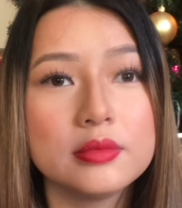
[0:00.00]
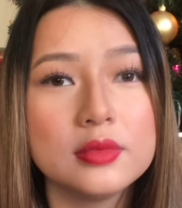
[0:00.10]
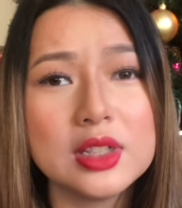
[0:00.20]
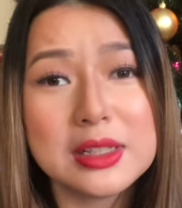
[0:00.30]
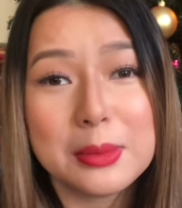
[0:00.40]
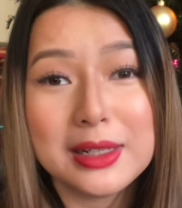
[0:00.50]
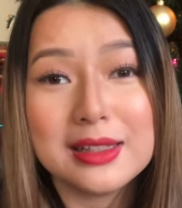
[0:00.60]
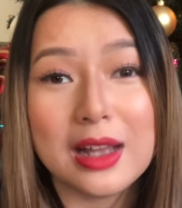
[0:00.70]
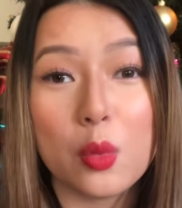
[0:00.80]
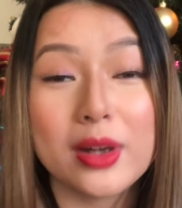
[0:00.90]
just somebody
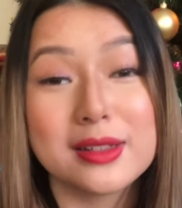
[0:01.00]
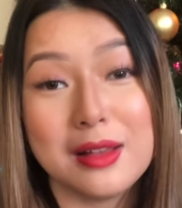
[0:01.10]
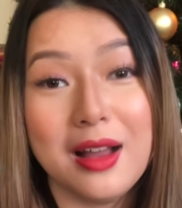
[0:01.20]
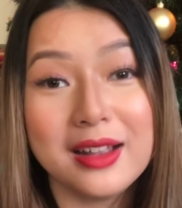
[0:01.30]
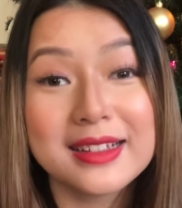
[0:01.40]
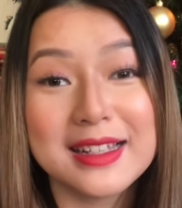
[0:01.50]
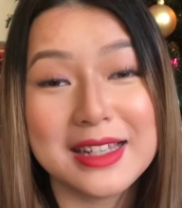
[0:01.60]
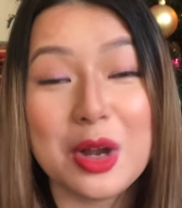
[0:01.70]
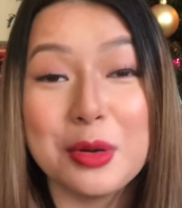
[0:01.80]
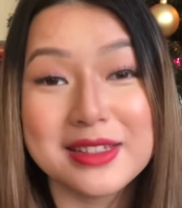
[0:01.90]
that works a lot, because
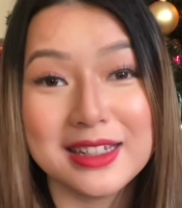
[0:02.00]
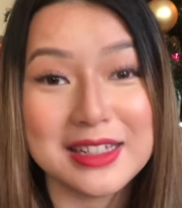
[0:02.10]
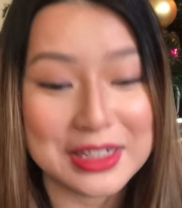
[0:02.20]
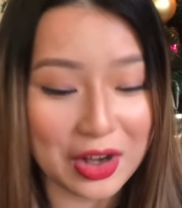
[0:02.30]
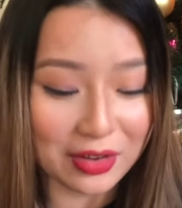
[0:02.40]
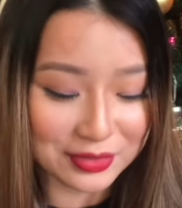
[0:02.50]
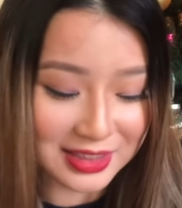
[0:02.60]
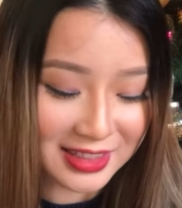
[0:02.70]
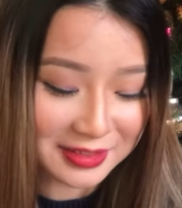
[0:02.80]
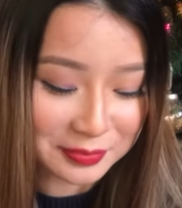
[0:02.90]
they're always gonna need
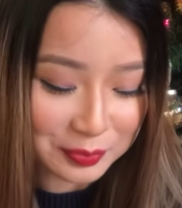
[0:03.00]
coffee.